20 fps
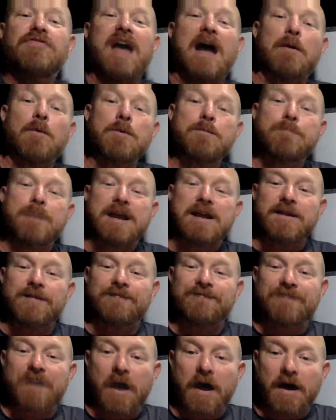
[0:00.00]
that would be the
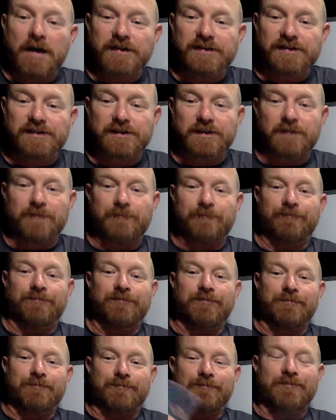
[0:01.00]
first
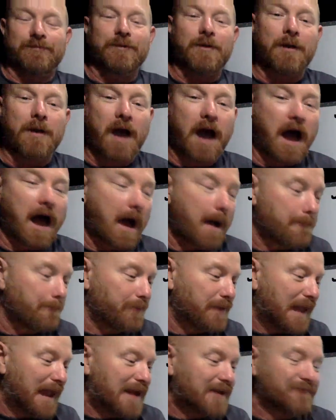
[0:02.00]

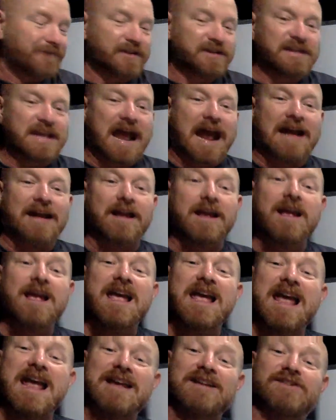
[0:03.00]
plan of attack,
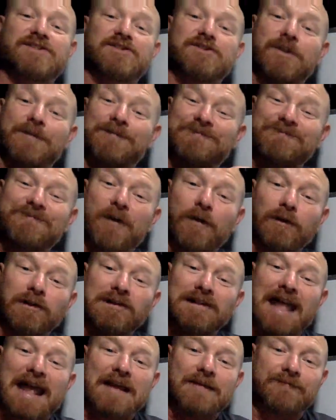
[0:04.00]
is the
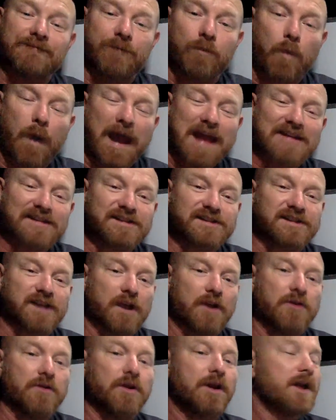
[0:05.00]
full length
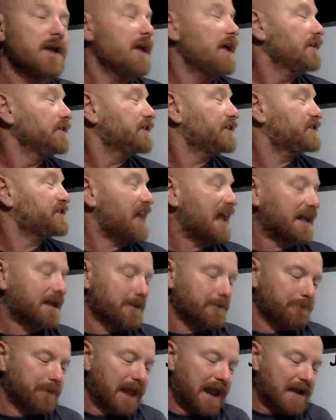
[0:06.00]
wetsuit. The
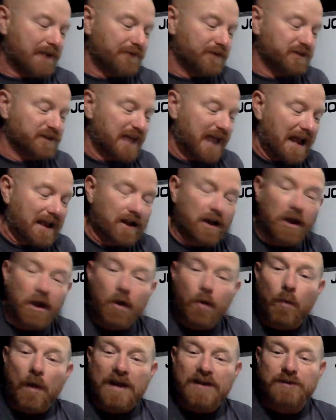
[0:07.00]
second plan of
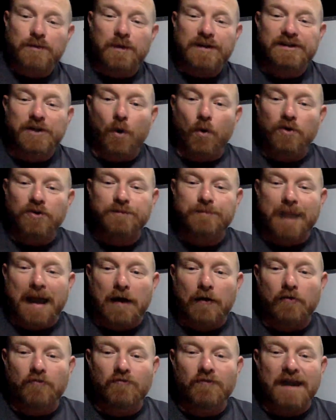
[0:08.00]
attack, which we talked
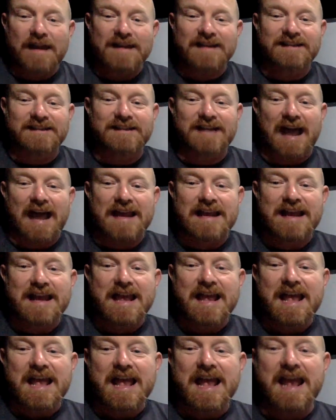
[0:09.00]
about already today,
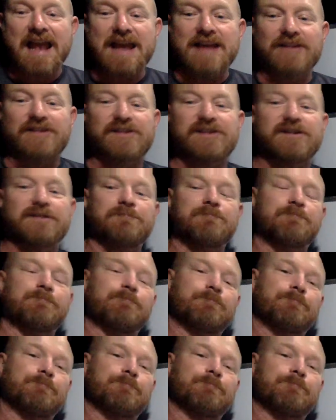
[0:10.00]
is